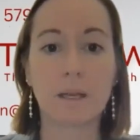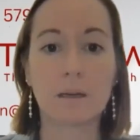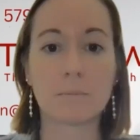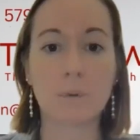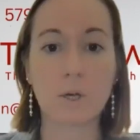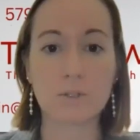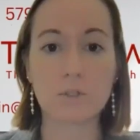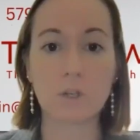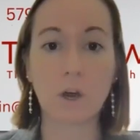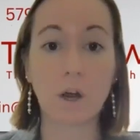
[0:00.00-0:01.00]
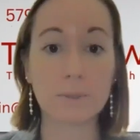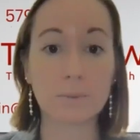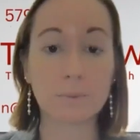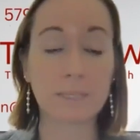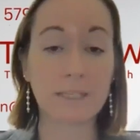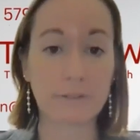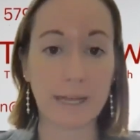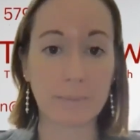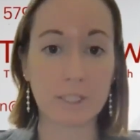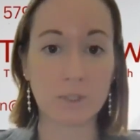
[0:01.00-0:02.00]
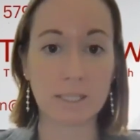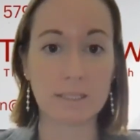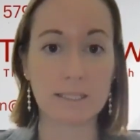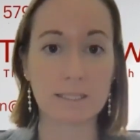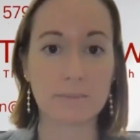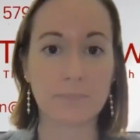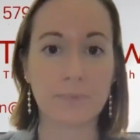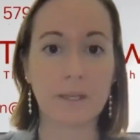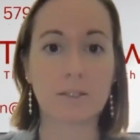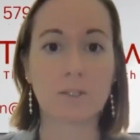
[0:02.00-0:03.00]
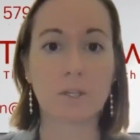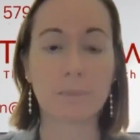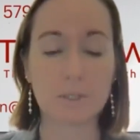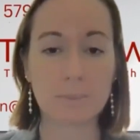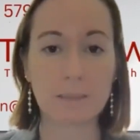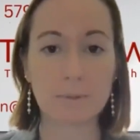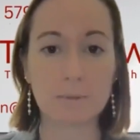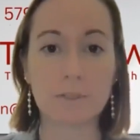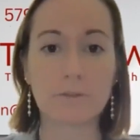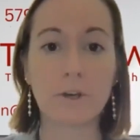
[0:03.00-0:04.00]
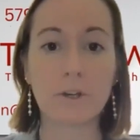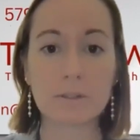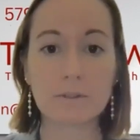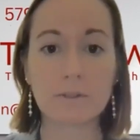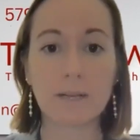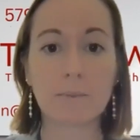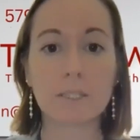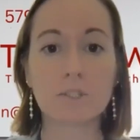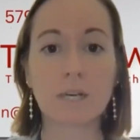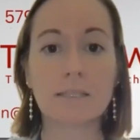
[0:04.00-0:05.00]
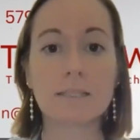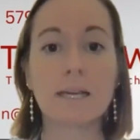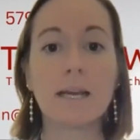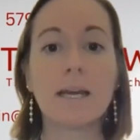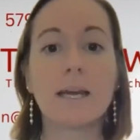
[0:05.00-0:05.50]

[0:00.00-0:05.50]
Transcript: most common would be a family trust. So most people would have heard of a family trust.